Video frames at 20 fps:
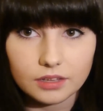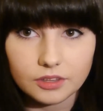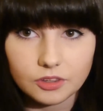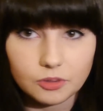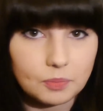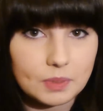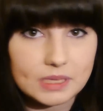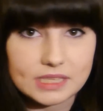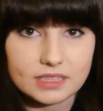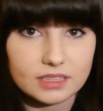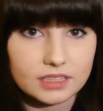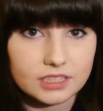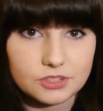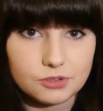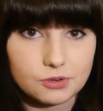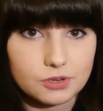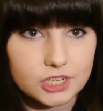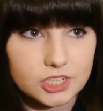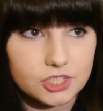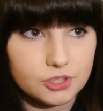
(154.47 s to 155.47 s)
you basically
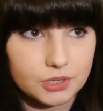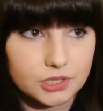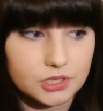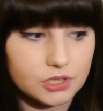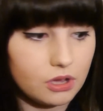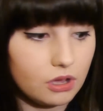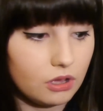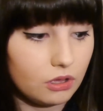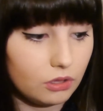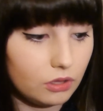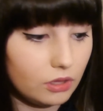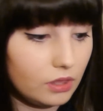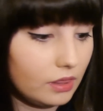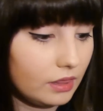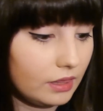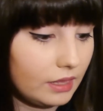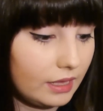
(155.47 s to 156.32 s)
don't need to at all.